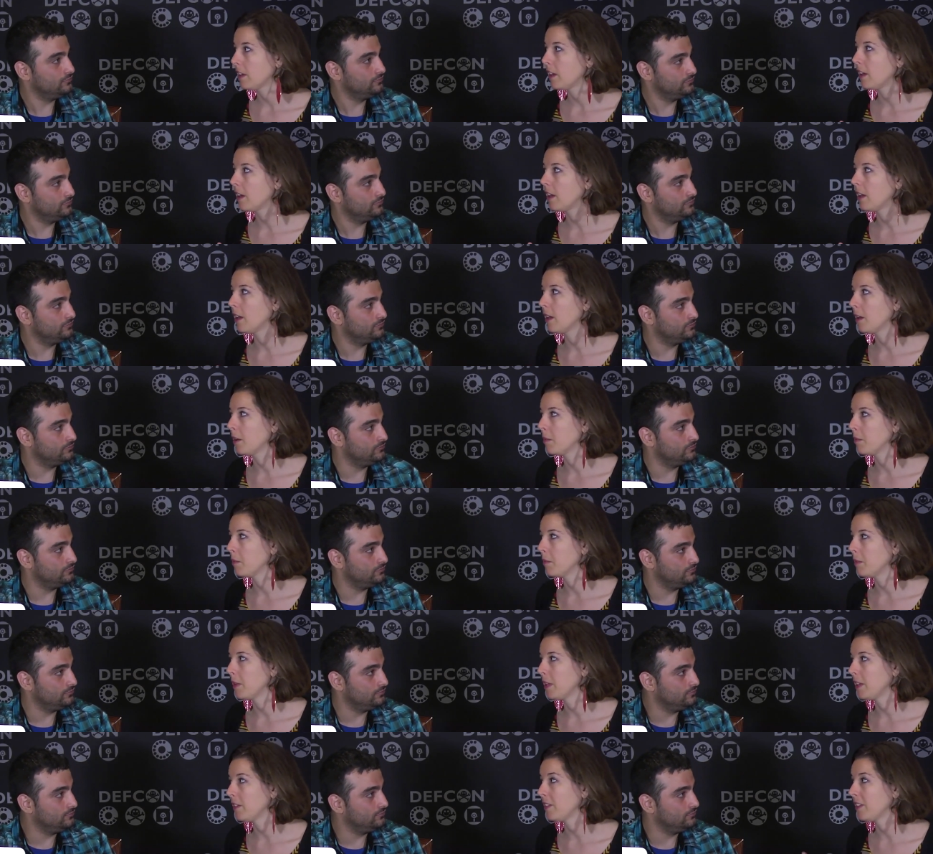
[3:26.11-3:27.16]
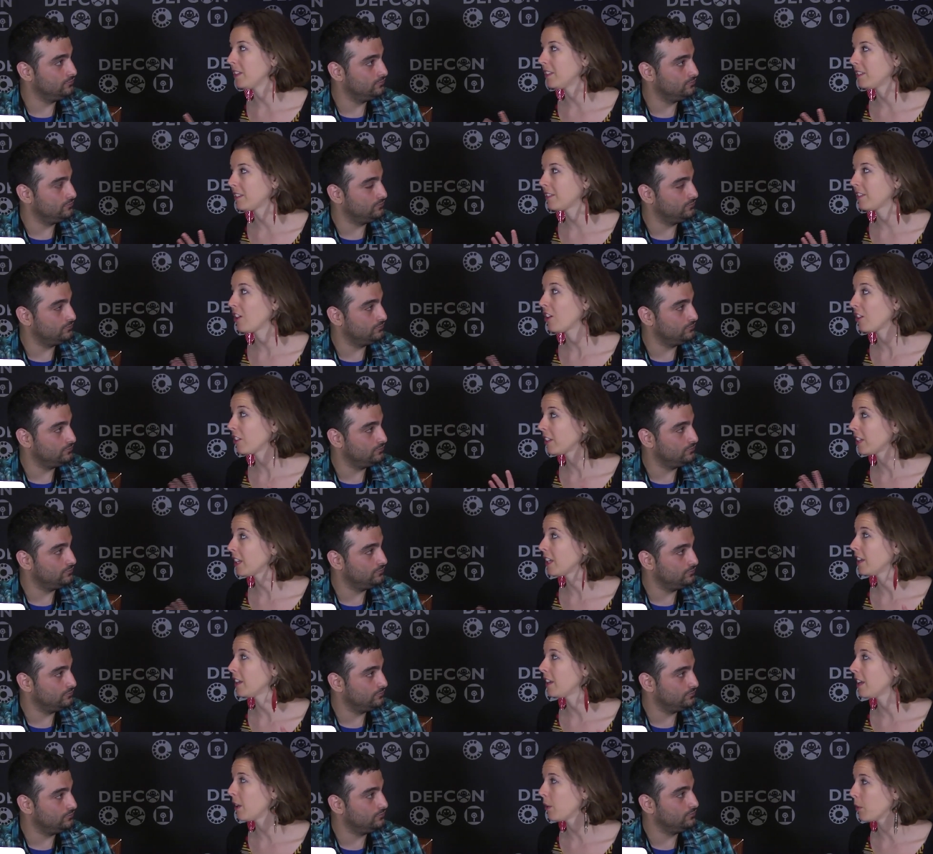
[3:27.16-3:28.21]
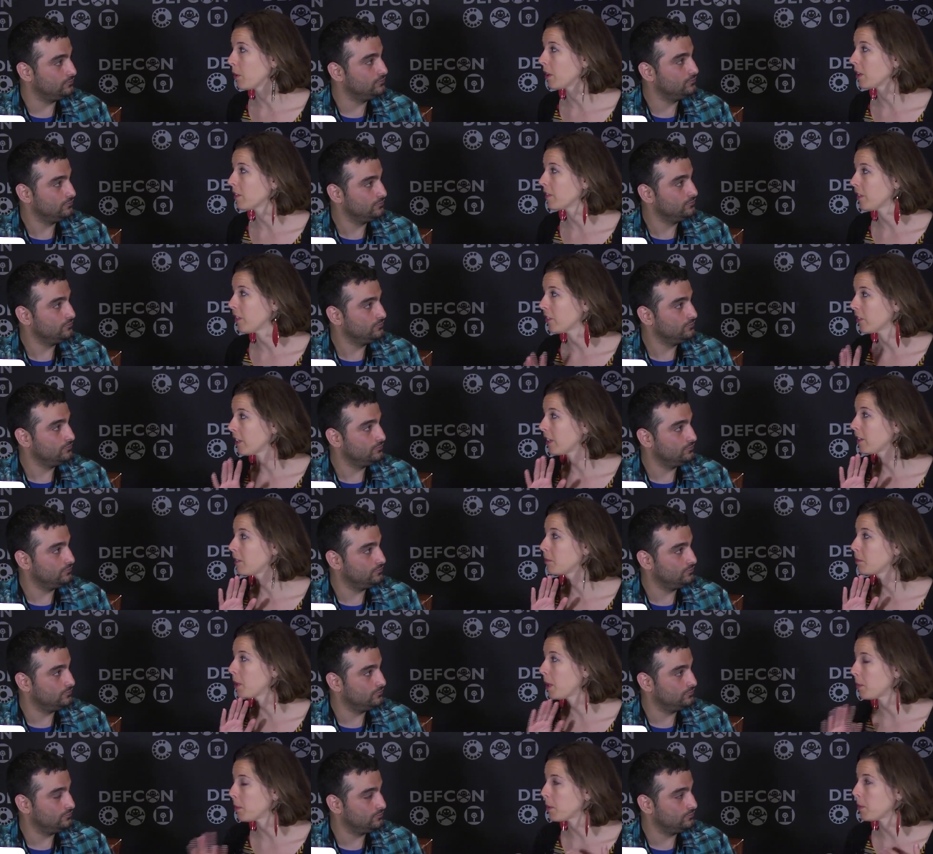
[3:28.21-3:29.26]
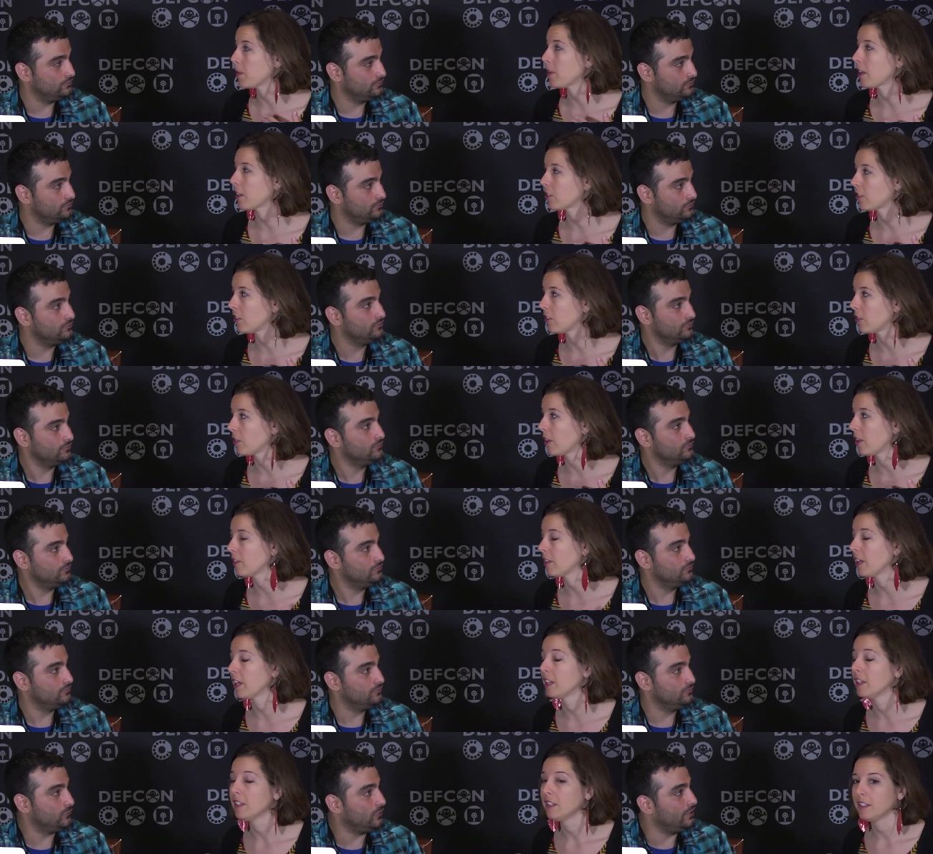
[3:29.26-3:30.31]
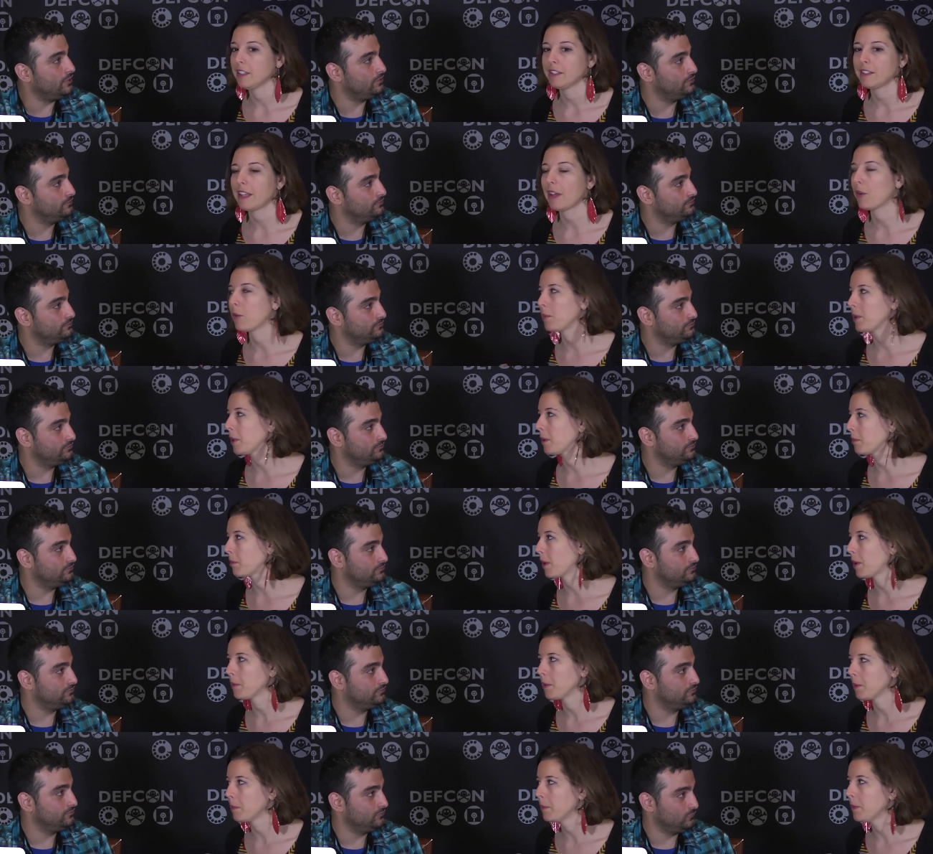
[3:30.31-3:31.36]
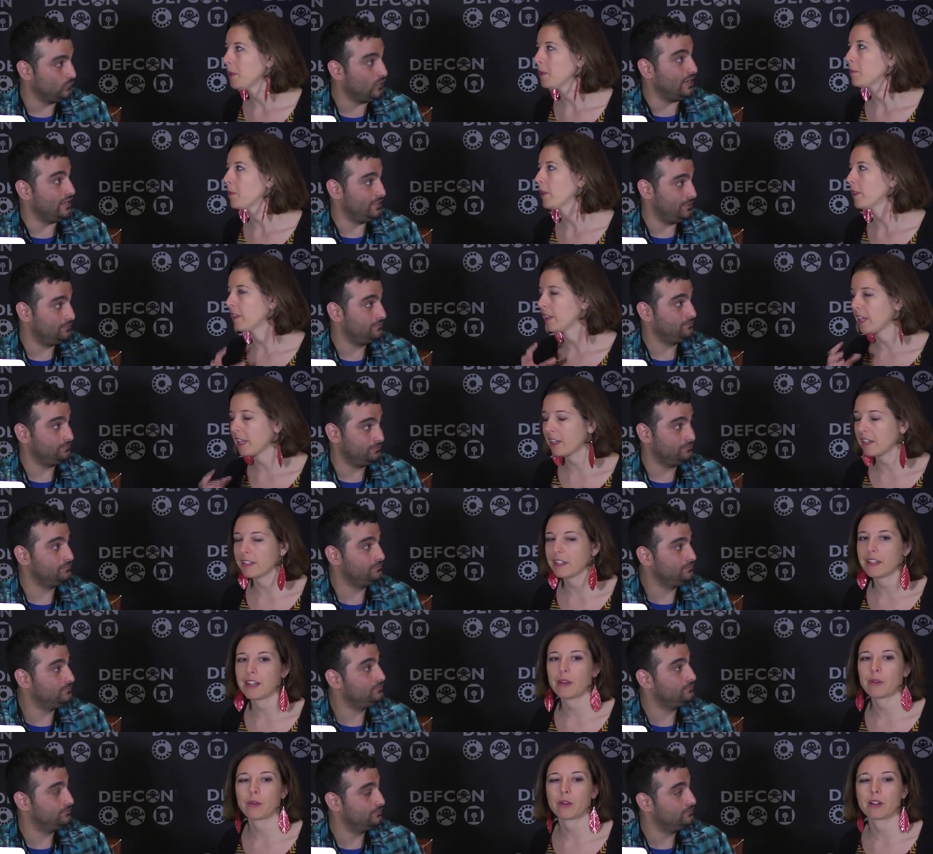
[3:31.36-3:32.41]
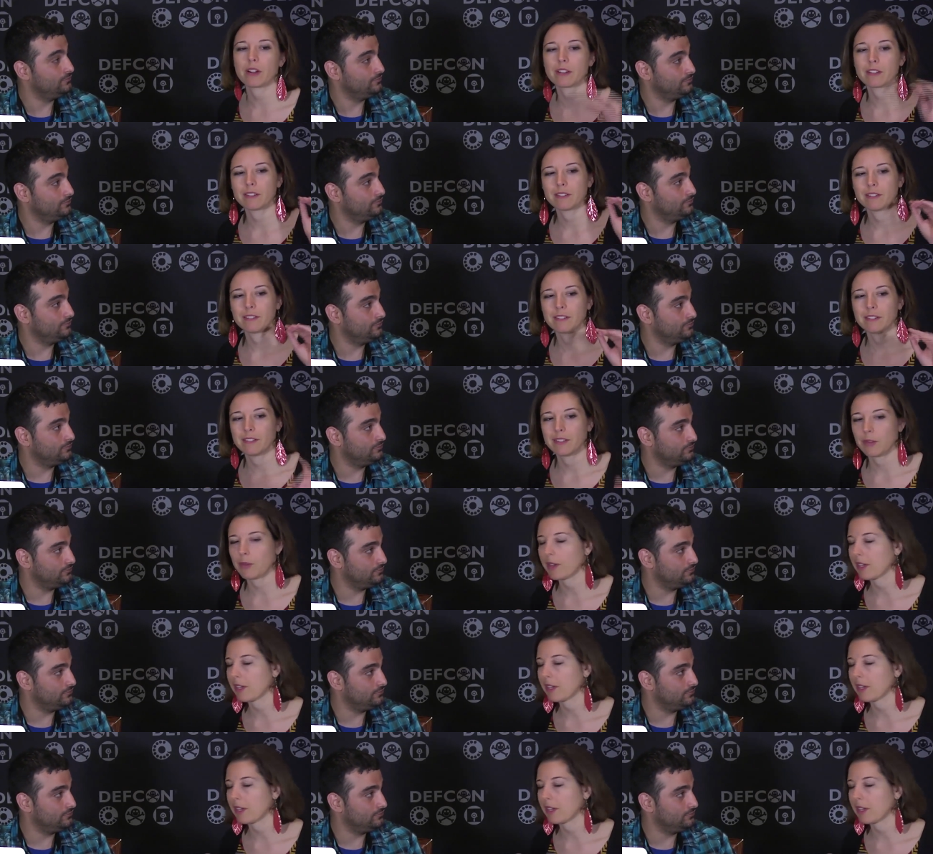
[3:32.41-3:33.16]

Speaker 1: um, and if it's hard to get on the network, there's like proper protections around it. Right. That would be a problem. Right. But they get on the network, they